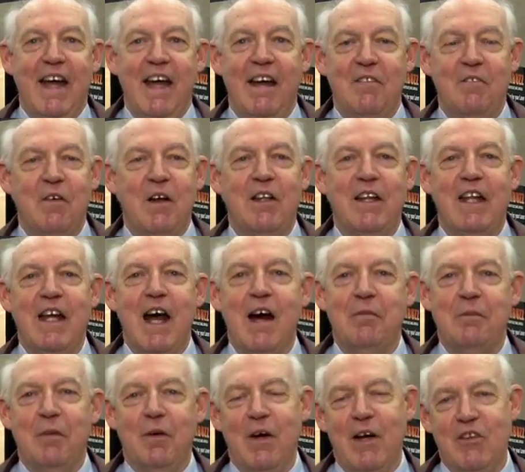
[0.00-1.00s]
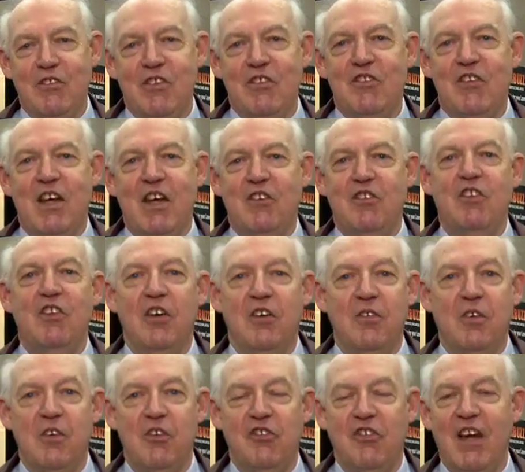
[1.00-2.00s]
and run the operations as
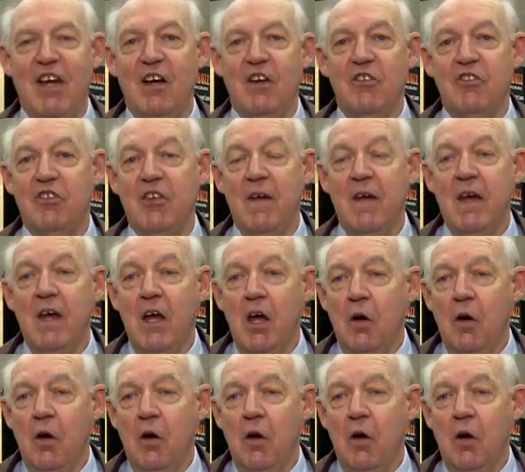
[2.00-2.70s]
for sales.